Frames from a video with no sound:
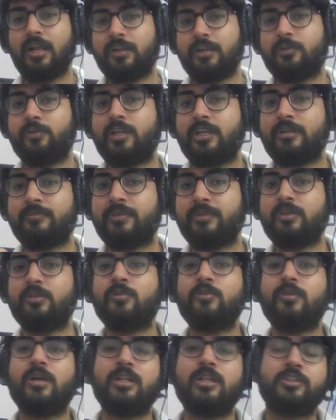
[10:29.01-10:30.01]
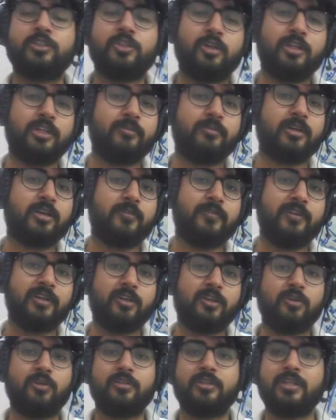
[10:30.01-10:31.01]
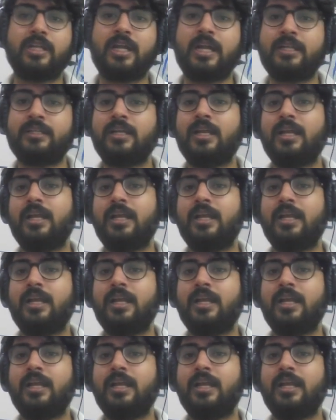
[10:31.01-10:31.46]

do let me know i'll surely make a video on that